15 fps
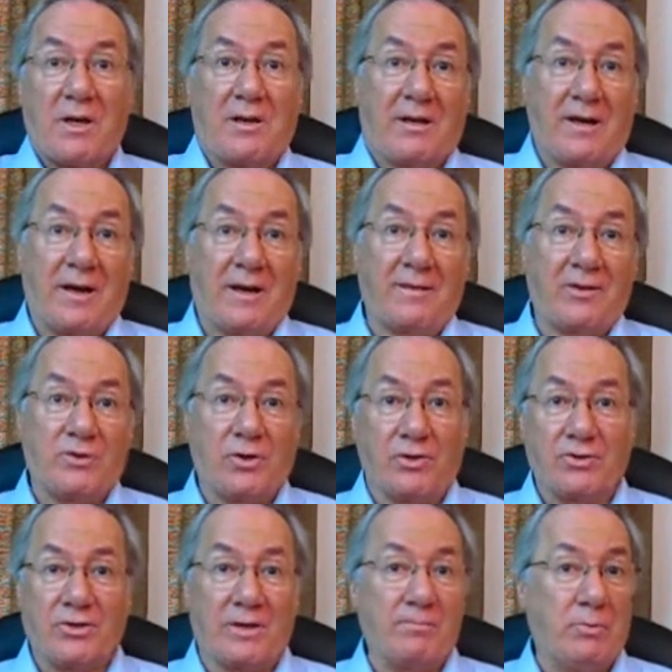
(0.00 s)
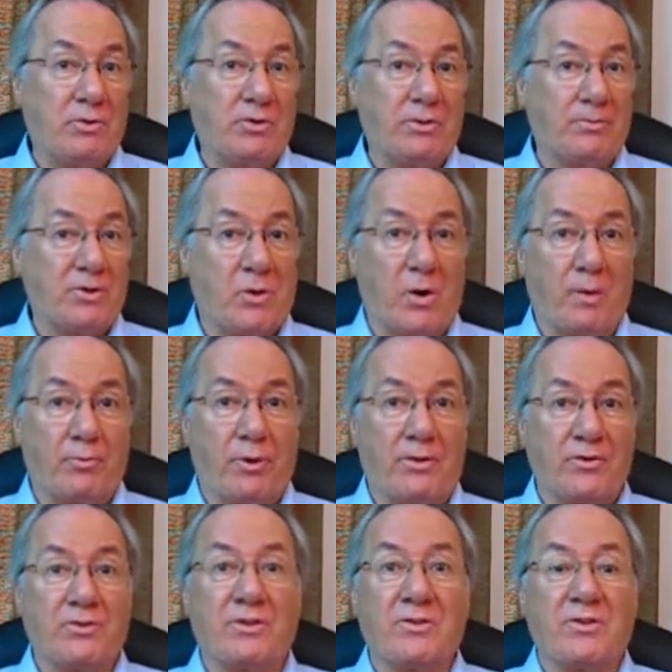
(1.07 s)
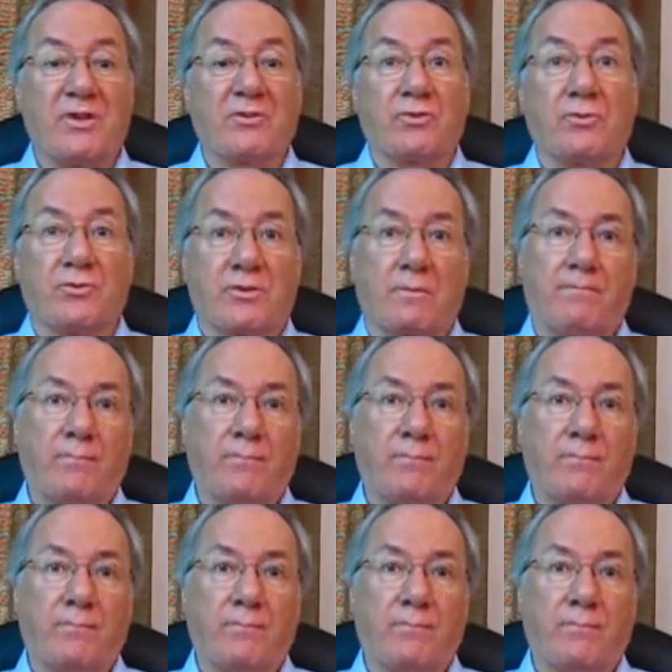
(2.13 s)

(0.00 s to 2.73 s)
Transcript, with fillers: the Catholic Church said Muslims are our brothers and sisters.